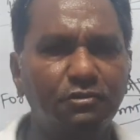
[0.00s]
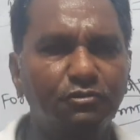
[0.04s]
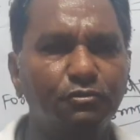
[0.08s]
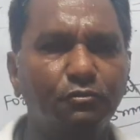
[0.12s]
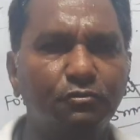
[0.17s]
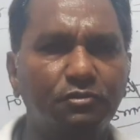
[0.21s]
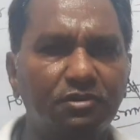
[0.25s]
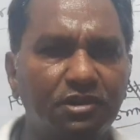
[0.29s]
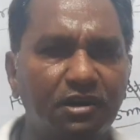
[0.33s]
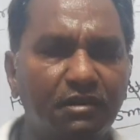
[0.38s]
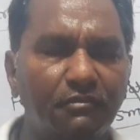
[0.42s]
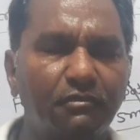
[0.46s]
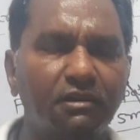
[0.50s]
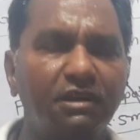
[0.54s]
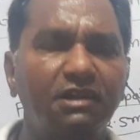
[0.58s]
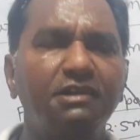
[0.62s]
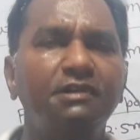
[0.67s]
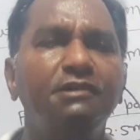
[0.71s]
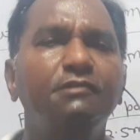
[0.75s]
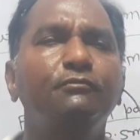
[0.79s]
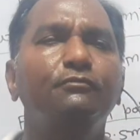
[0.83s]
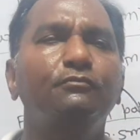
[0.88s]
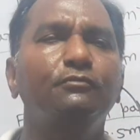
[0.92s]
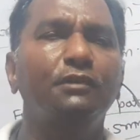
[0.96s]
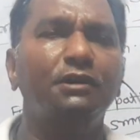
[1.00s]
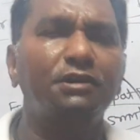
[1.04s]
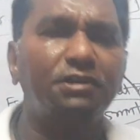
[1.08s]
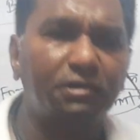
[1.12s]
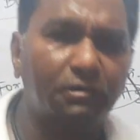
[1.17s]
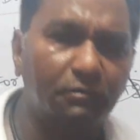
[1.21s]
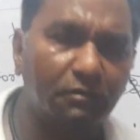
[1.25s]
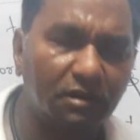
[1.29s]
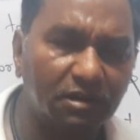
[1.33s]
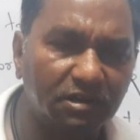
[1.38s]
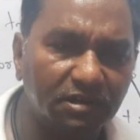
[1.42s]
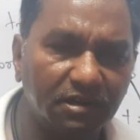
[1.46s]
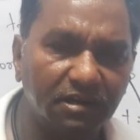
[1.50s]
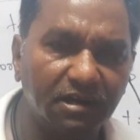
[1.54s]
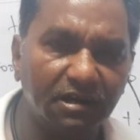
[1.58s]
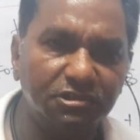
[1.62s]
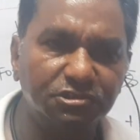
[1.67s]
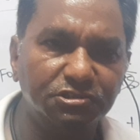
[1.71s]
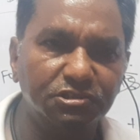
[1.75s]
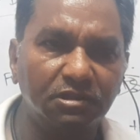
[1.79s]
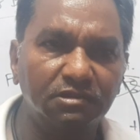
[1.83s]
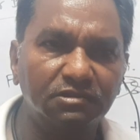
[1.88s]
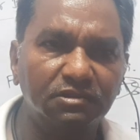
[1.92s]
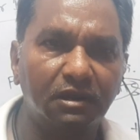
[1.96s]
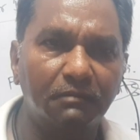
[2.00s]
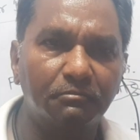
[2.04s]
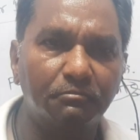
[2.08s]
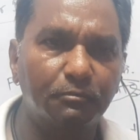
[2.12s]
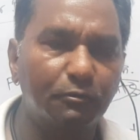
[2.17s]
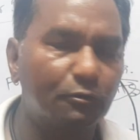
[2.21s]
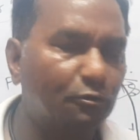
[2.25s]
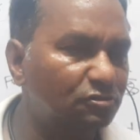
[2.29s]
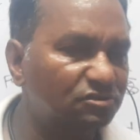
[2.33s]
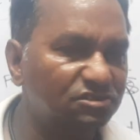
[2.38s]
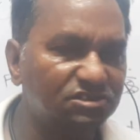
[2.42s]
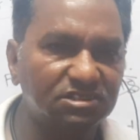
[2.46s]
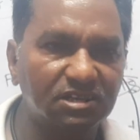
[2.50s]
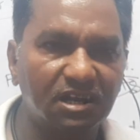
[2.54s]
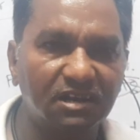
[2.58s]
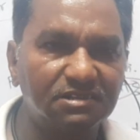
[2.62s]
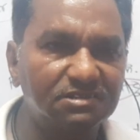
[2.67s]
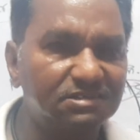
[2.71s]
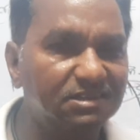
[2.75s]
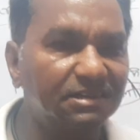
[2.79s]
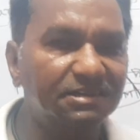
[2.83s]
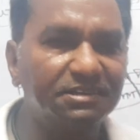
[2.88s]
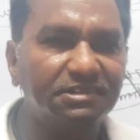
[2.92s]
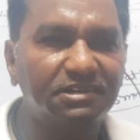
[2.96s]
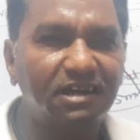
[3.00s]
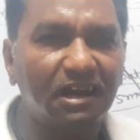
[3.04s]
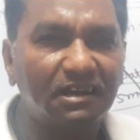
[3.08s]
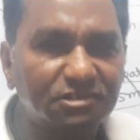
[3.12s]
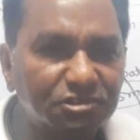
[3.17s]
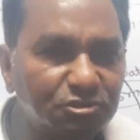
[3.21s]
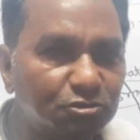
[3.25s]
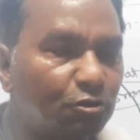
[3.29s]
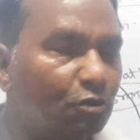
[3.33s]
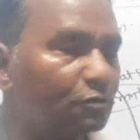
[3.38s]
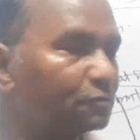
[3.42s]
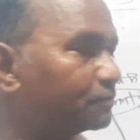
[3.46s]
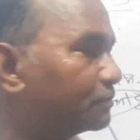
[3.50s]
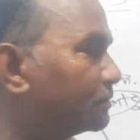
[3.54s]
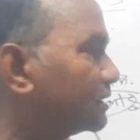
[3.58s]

you travel in, whatever direction the boat sails, it does not